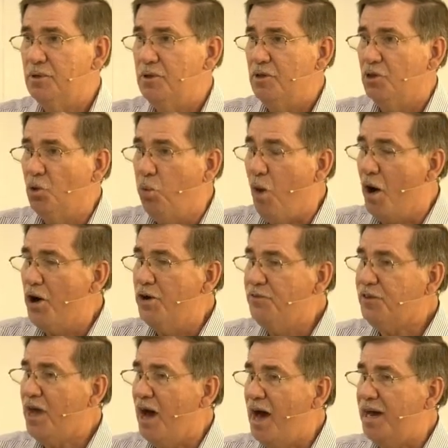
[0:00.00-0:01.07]
The Word
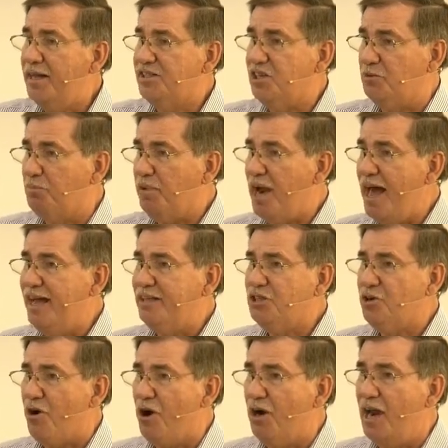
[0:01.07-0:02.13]
of God is applied
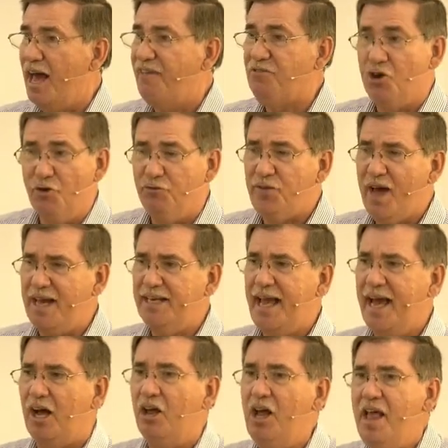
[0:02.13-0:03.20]
to our life. You'll find
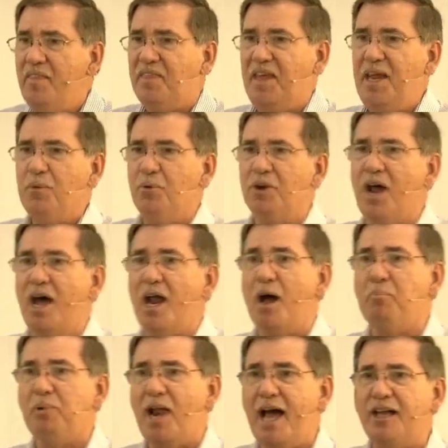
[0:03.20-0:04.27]
out that it will not
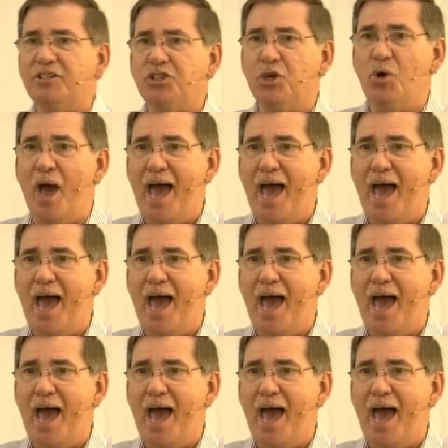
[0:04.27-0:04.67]
apply to